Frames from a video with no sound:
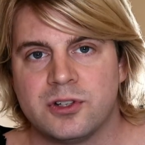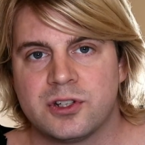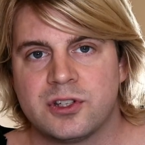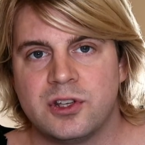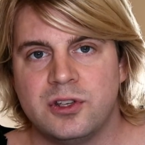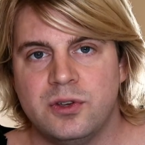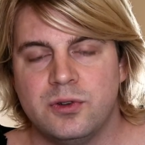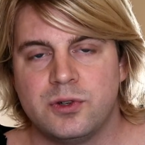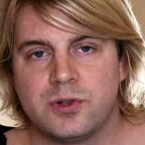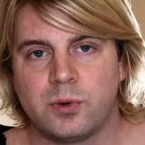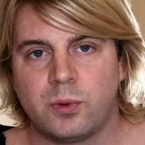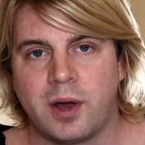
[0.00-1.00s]
just the
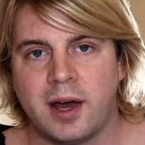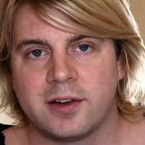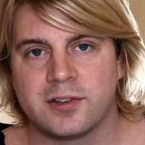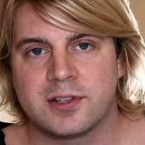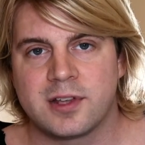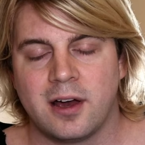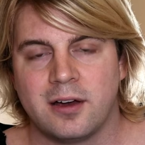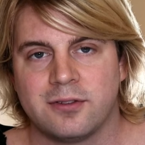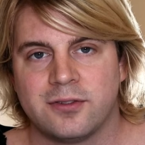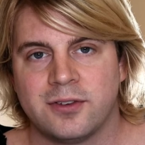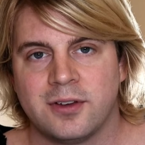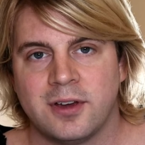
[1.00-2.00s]
usual kind of
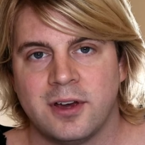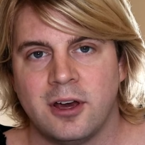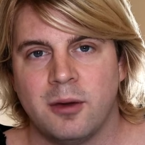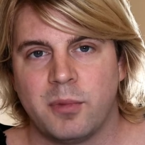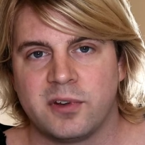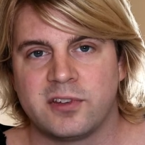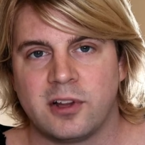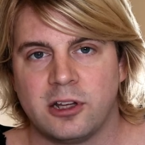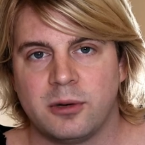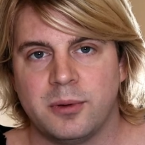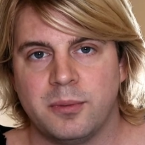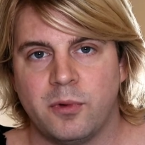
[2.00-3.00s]
stuff. But it's a
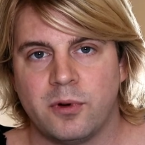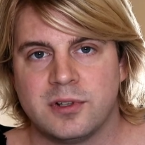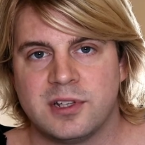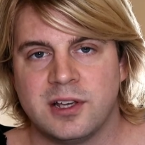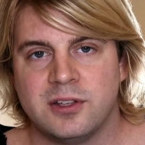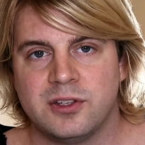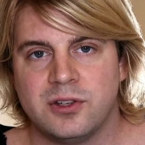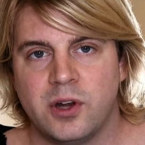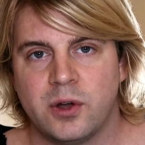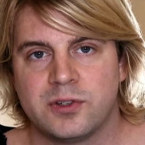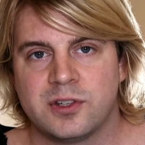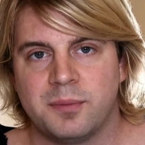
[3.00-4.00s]
little bit more intense. You
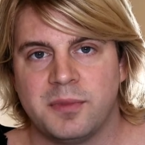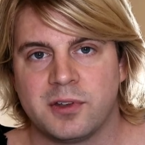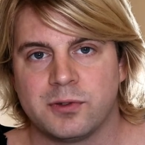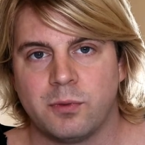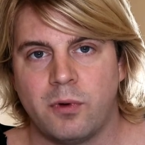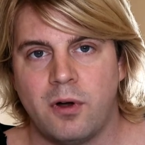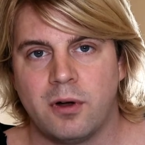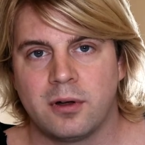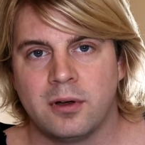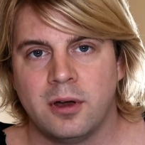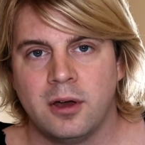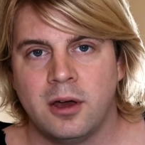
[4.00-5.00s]
know something's
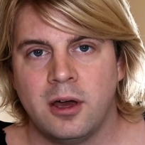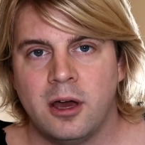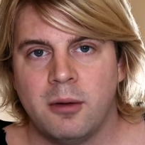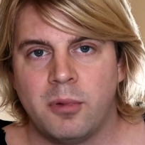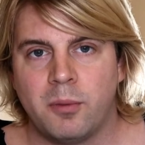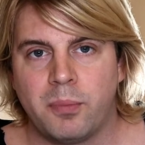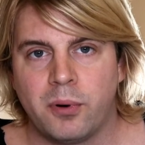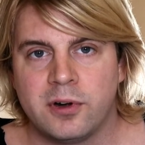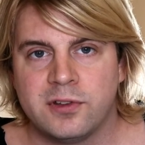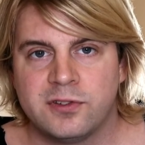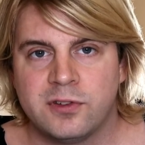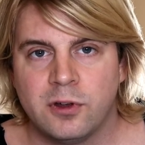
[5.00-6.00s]
wrong. But
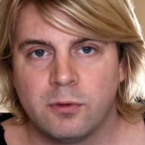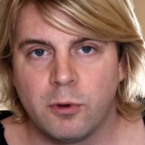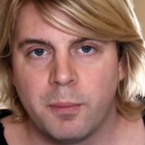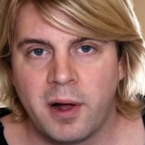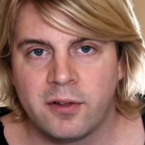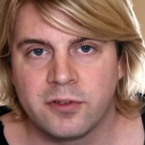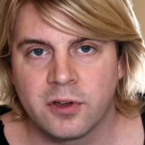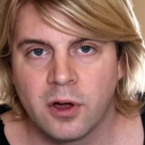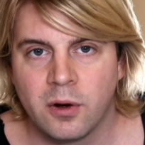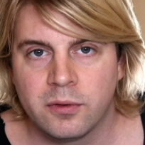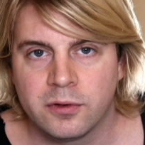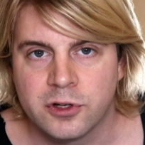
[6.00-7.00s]
pretty soon we're about to
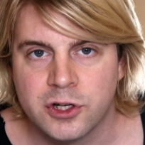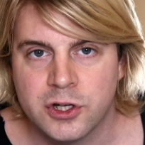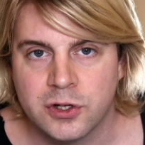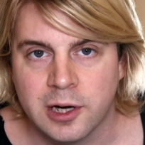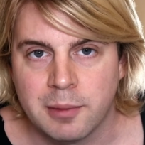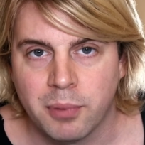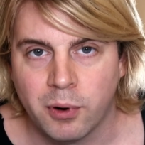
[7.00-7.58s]
go into straight